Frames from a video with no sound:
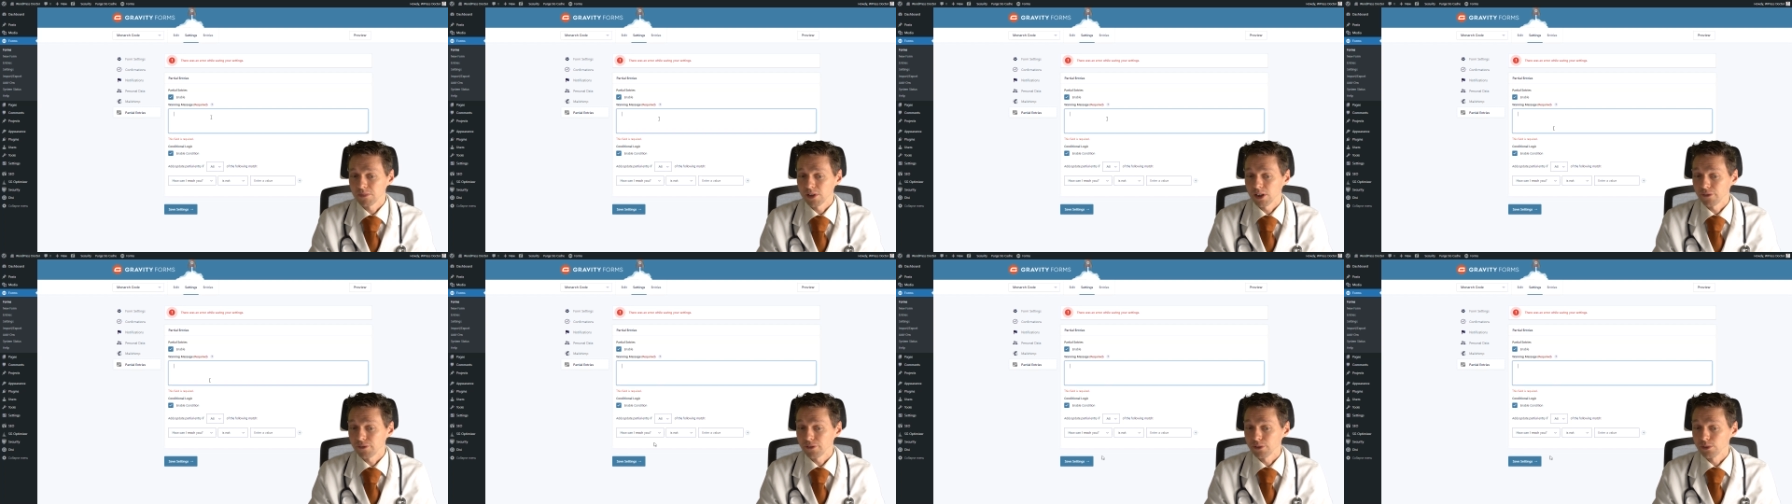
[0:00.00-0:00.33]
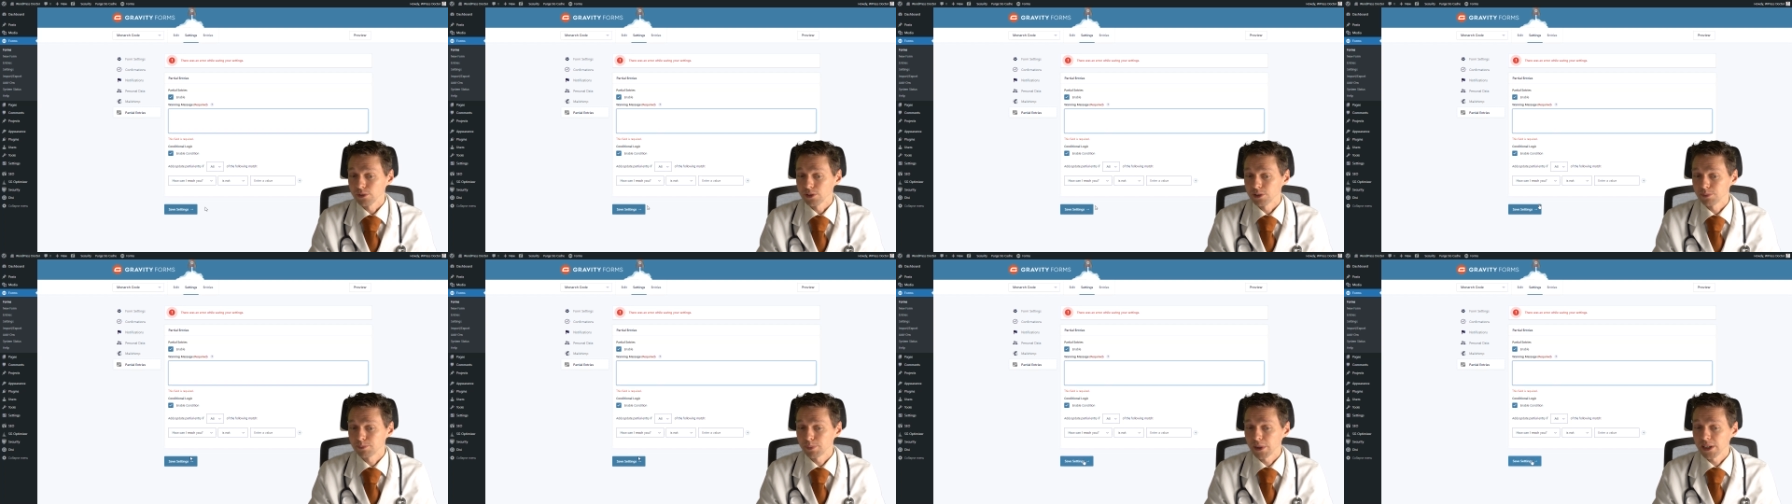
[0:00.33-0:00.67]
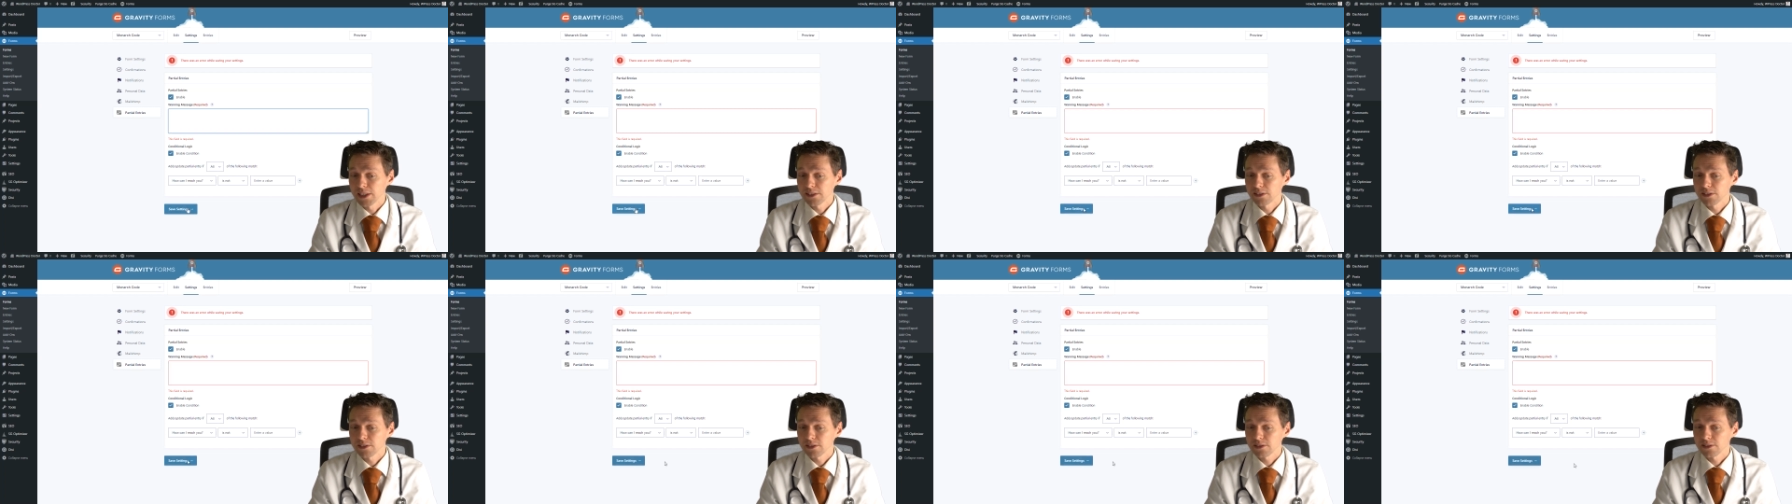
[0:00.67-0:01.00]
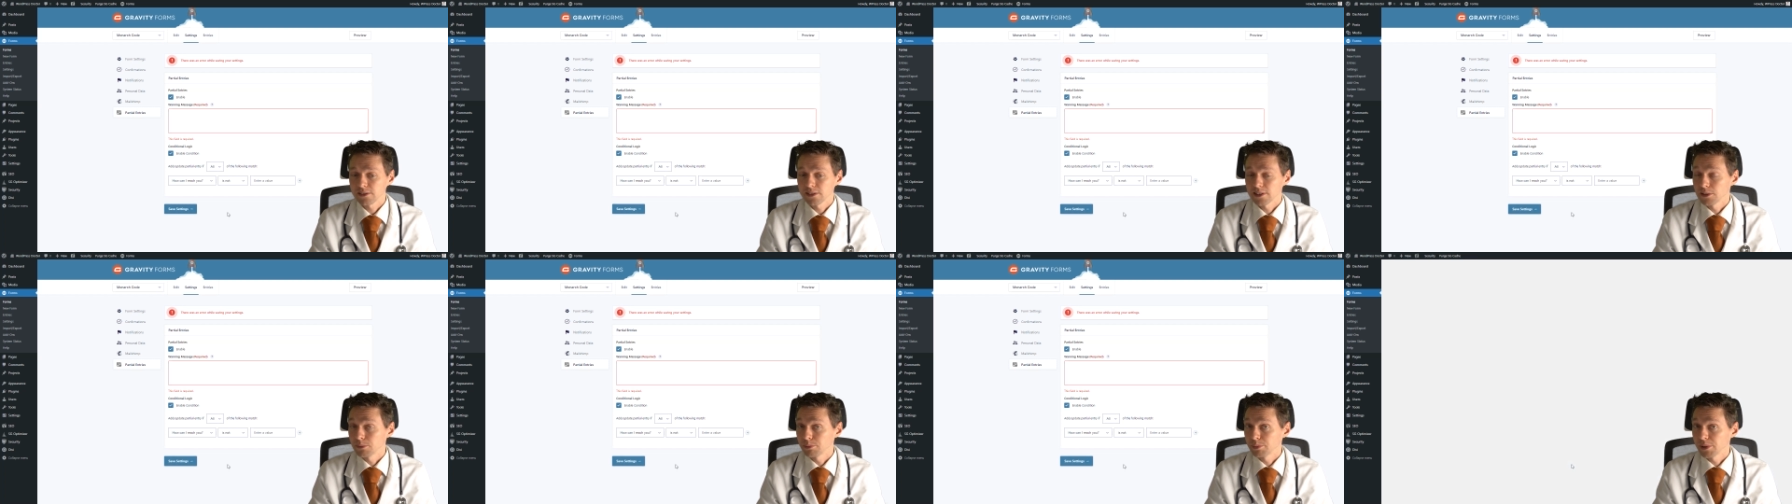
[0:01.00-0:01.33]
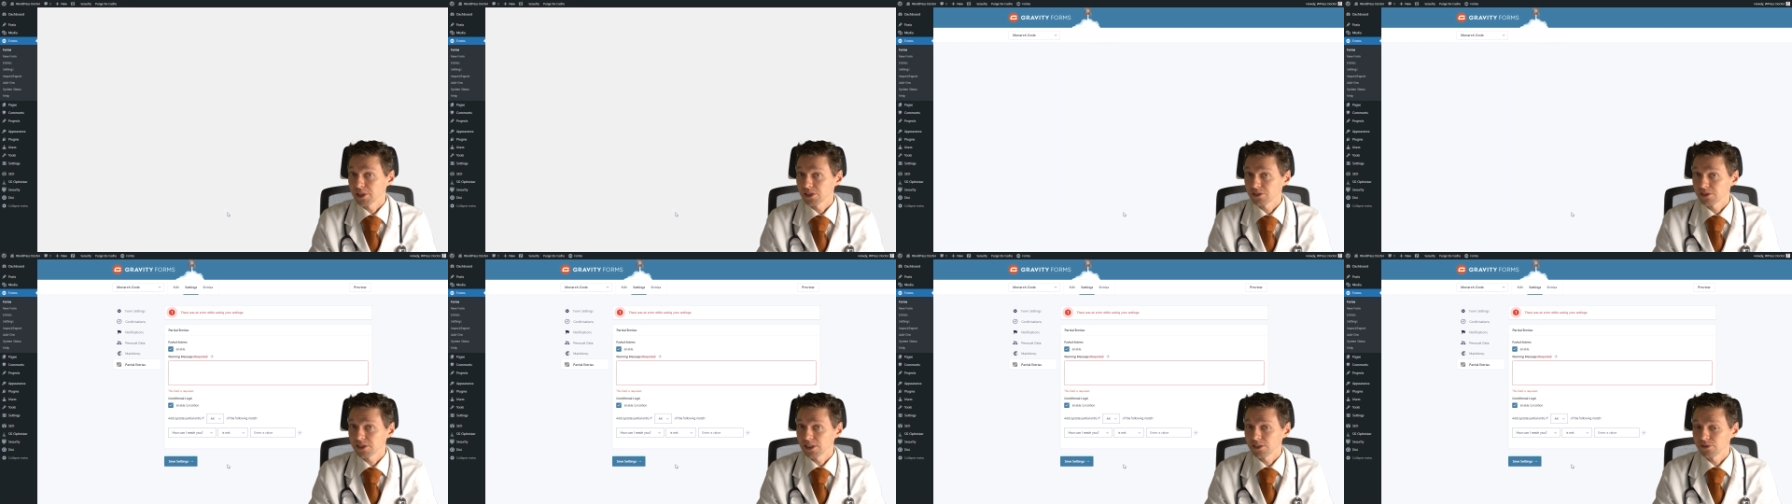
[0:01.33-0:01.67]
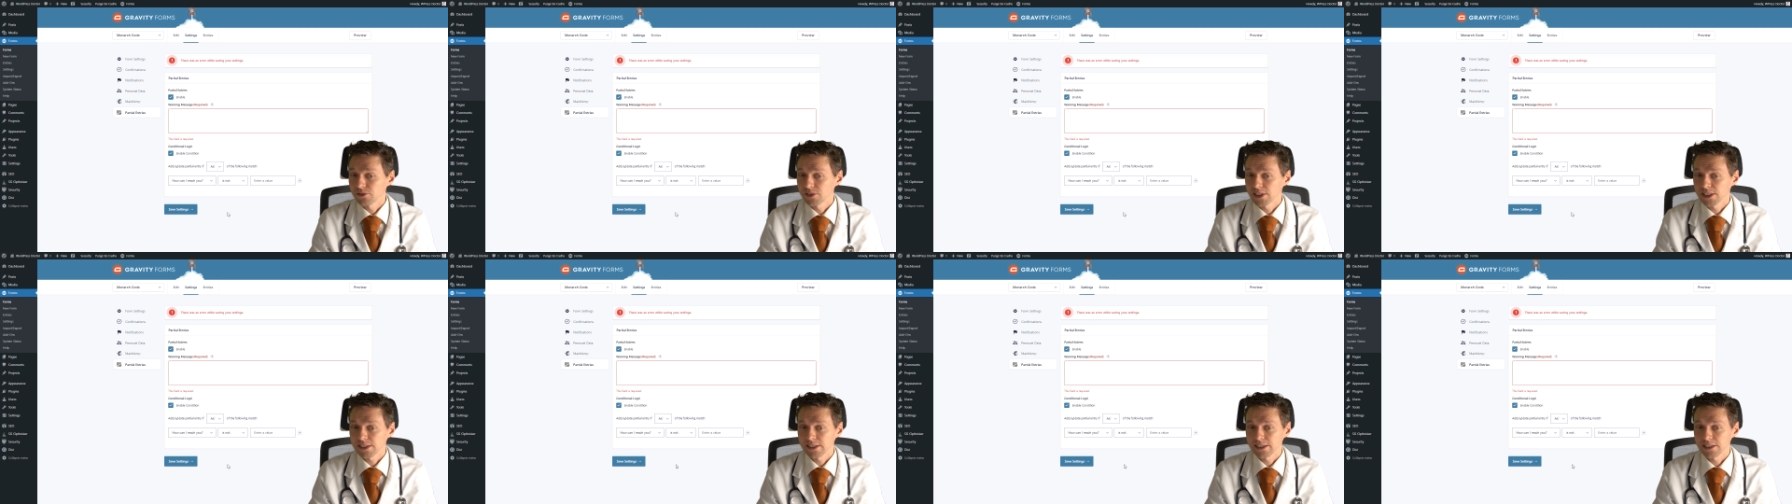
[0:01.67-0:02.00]
a few spaces and you press
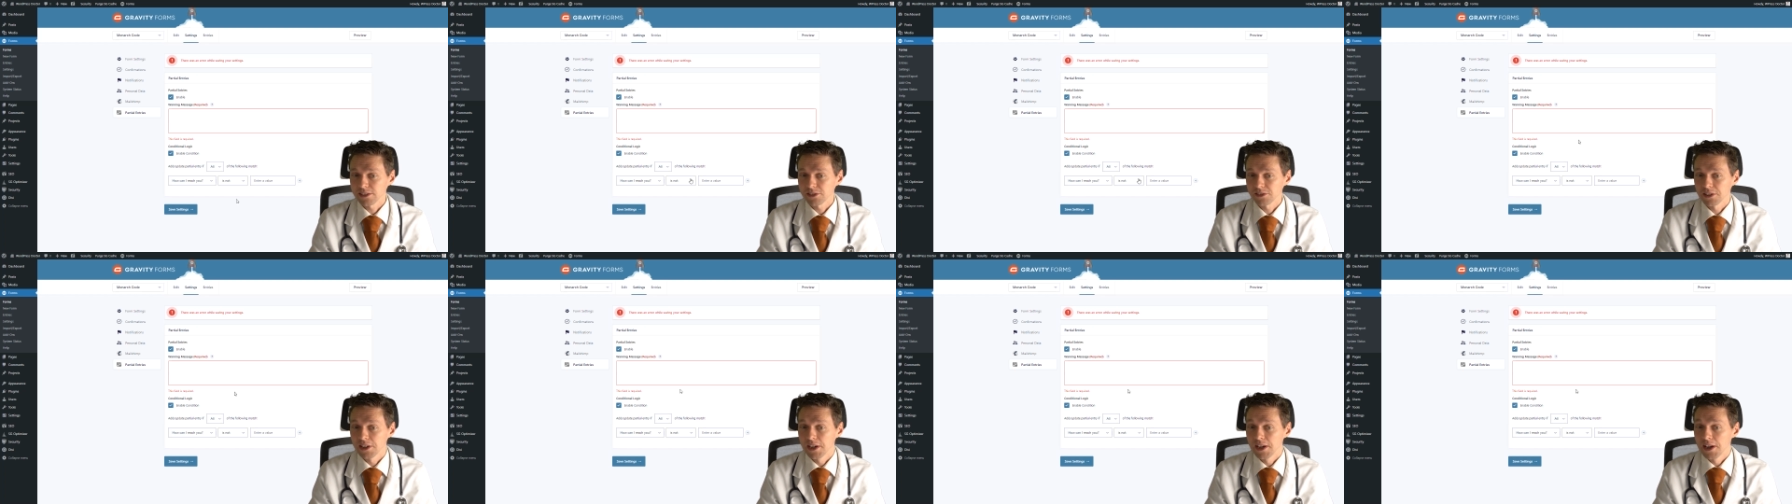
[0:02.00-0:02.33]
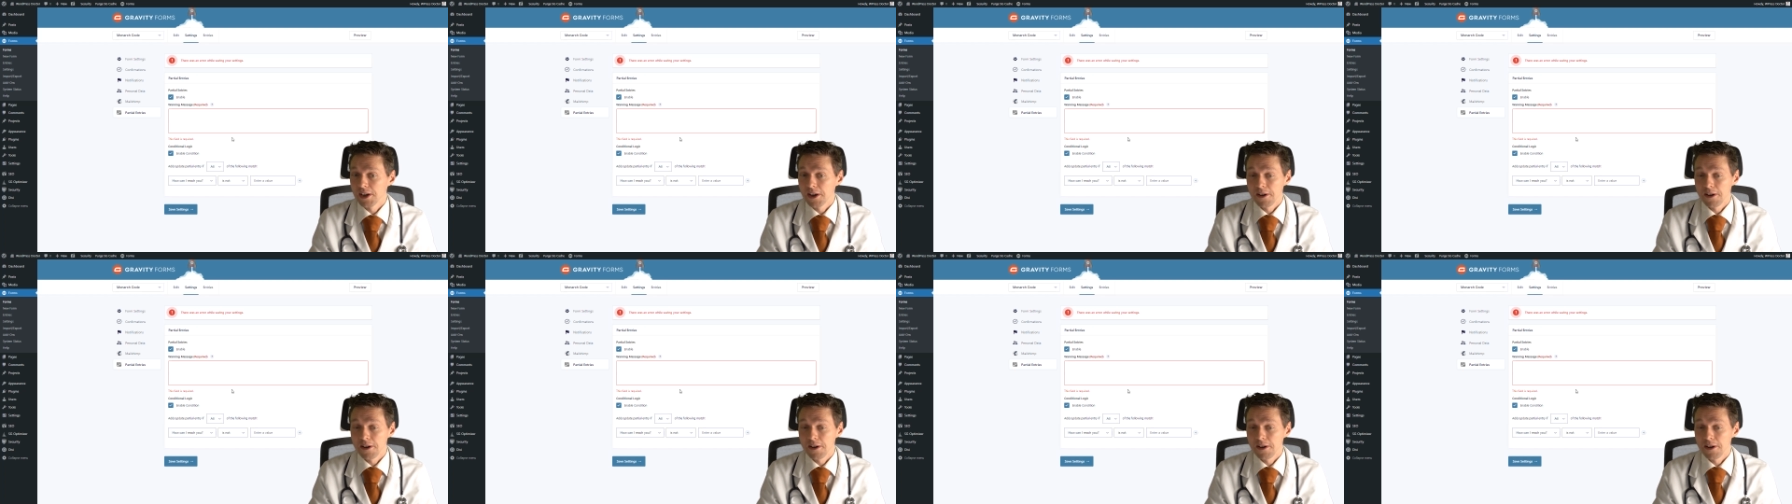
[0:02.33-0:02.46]
save settings,